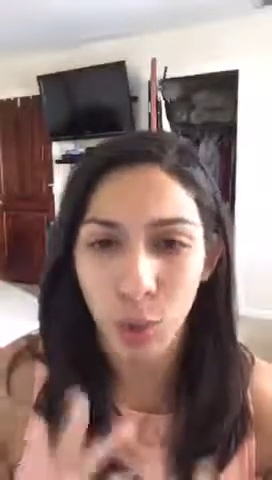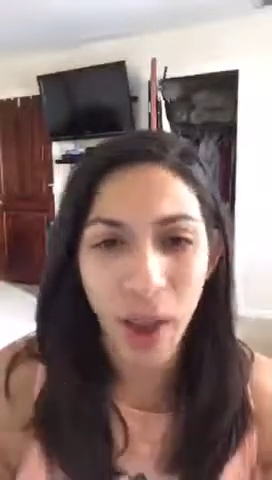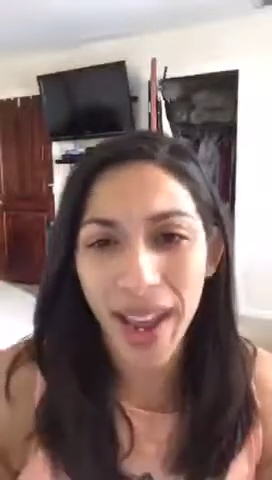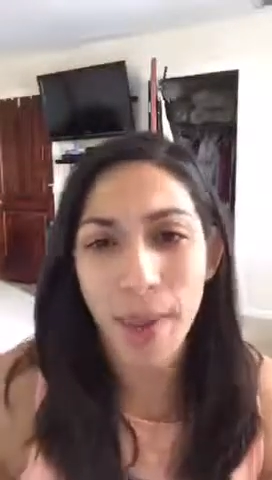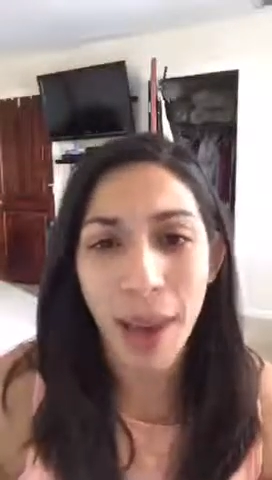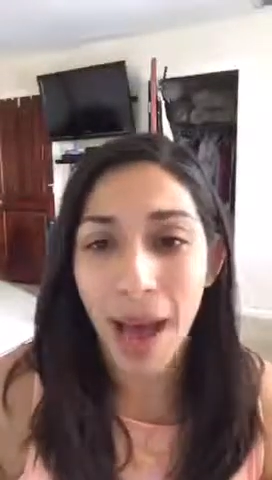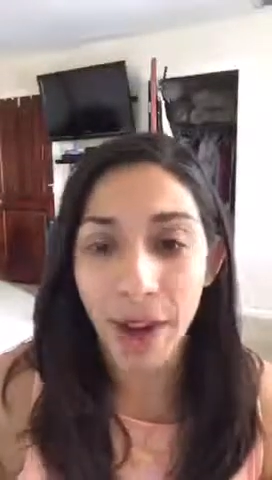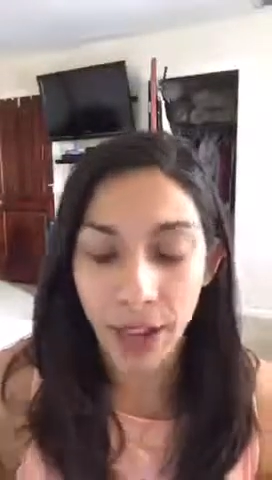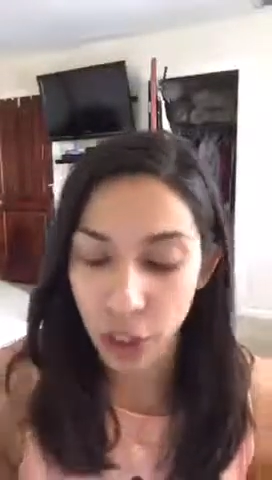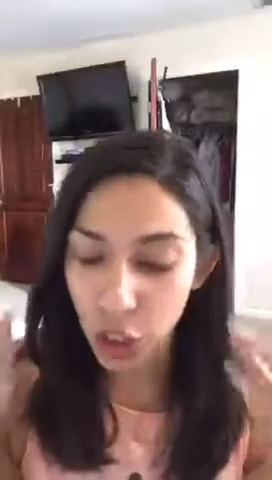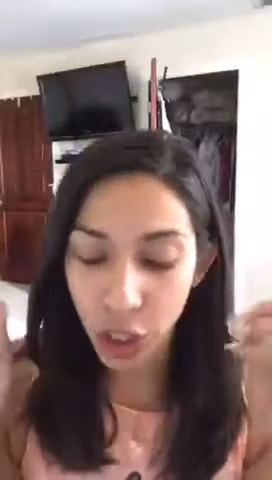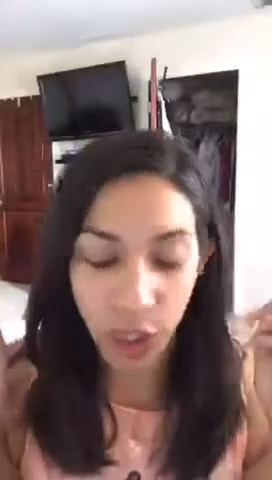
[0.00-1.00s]
way about it.
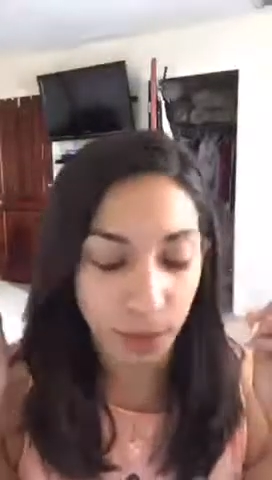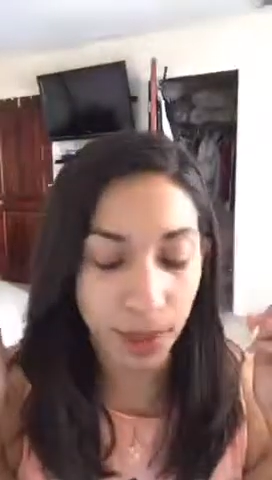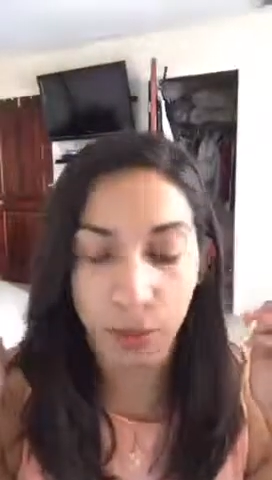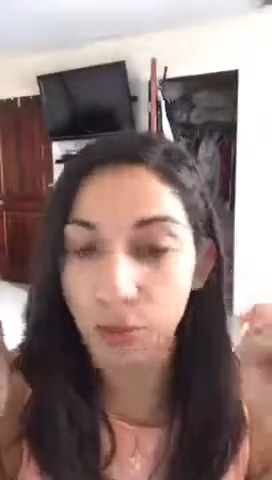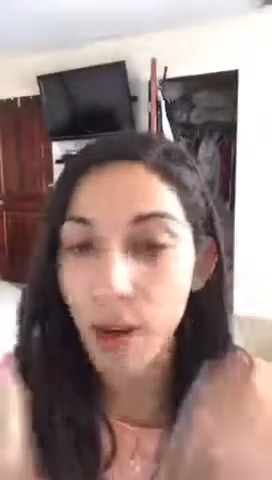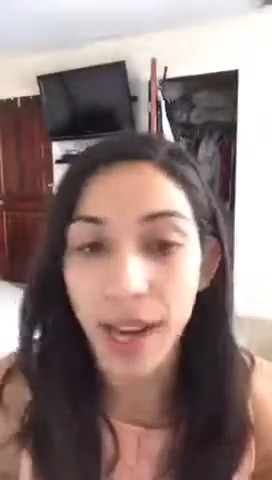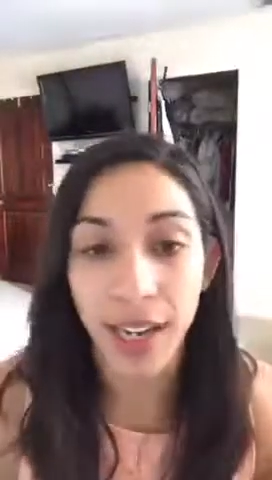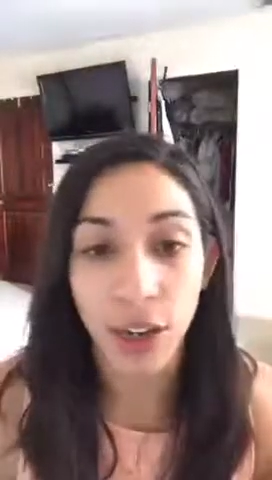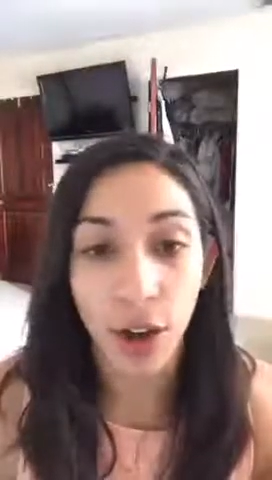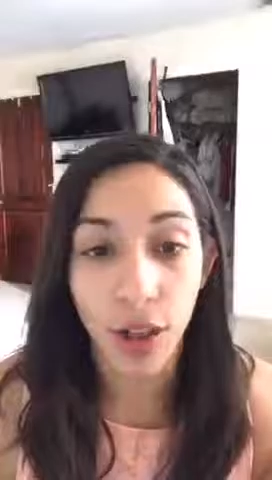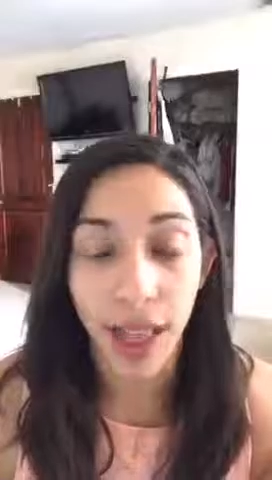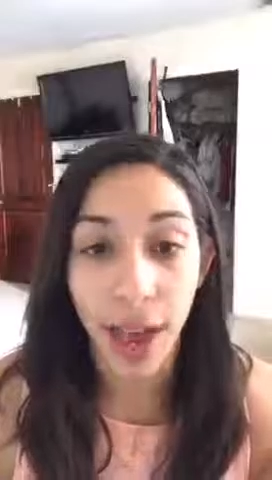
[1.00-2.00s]
It's just me writing it
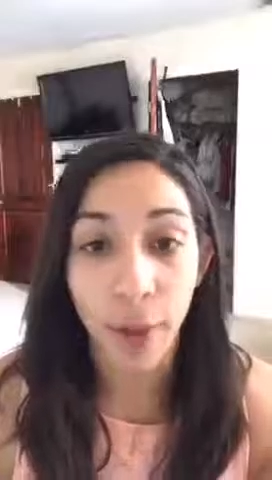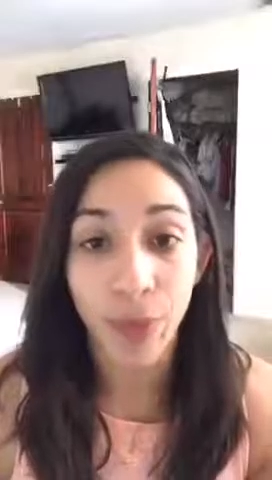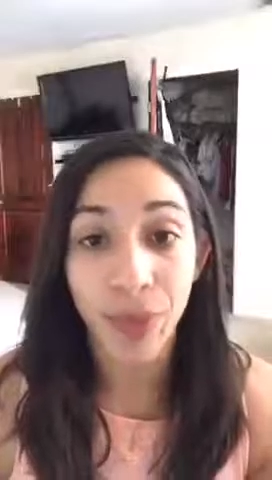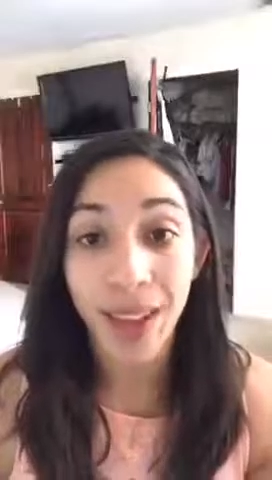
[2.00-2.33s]
all out.